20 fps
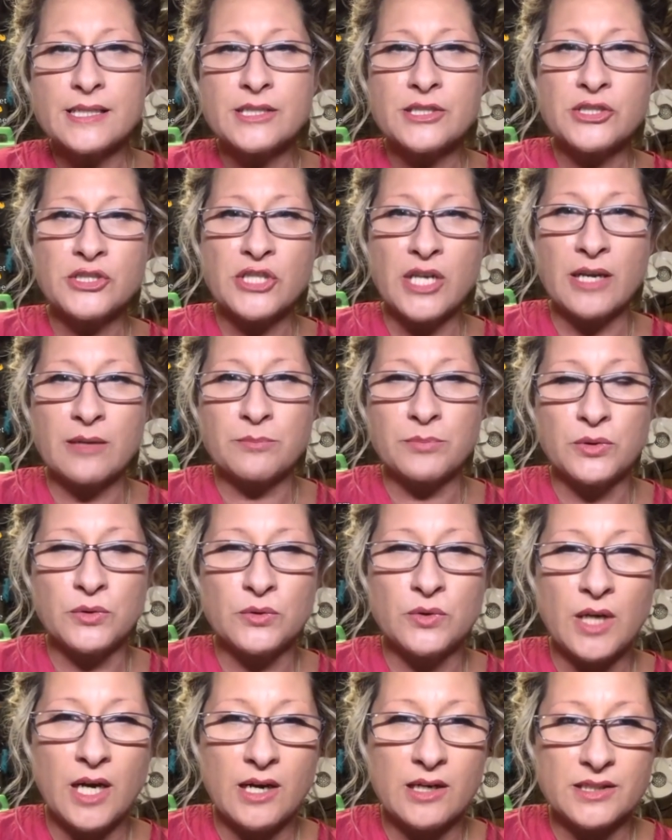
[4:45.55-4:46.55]
shampoo
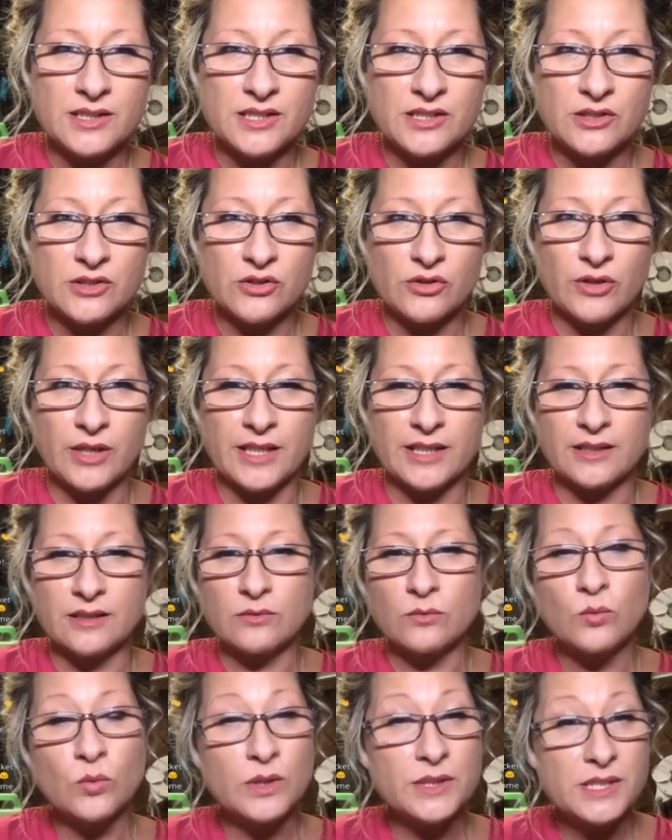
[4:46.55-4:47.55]
concentrated?
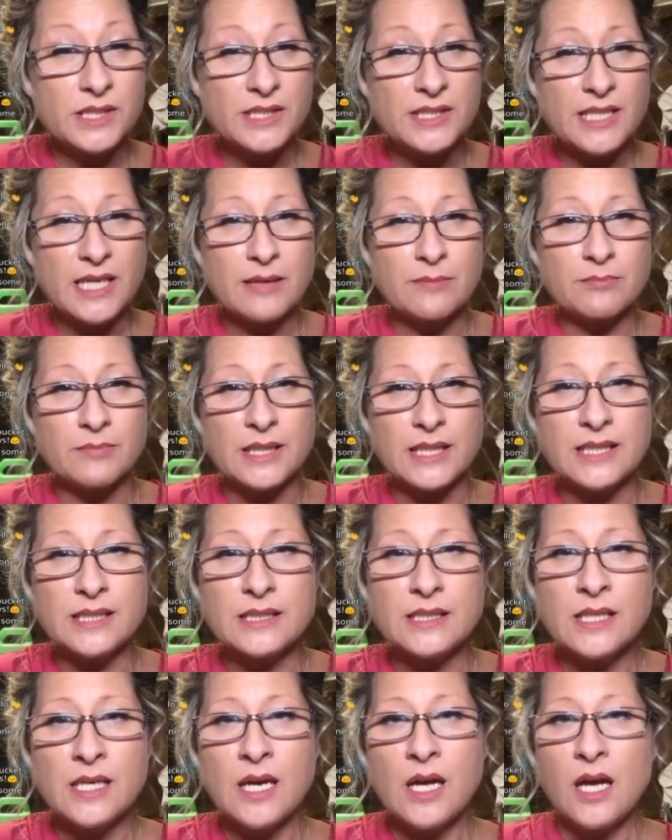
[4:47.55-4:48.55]
What does that mean?